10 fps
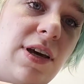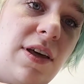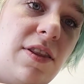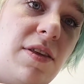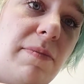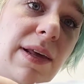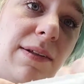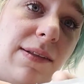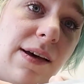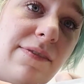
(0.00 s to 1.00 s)
the
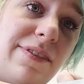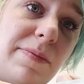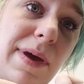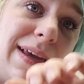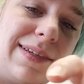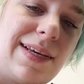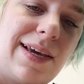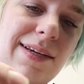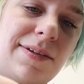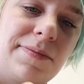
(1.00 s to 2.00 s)
middle of the
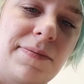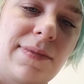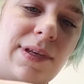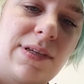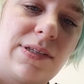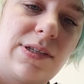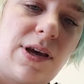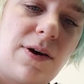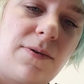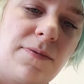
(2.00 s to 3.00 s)
Band-Aid.
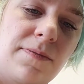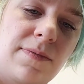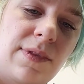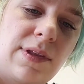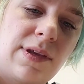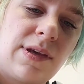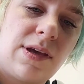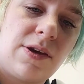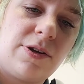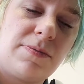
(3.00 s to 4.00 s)
So
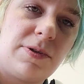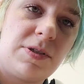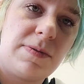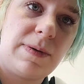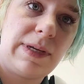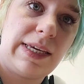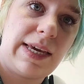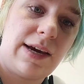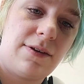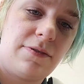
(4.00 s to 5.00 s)
you're supposed to be really
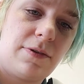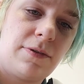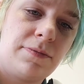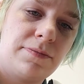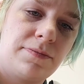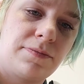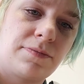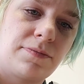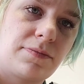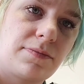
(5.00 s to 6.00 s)
careful
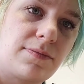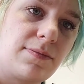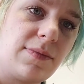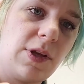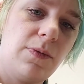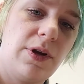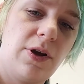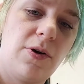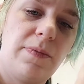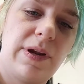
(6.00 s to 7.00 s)
when you're
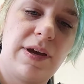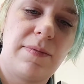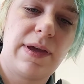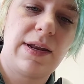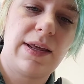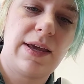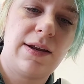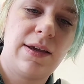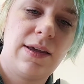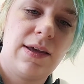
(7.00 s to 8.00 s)
opening a
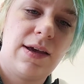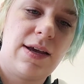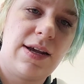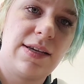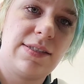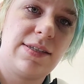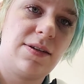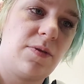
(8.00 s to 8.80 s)
Band-Aid. And it has these little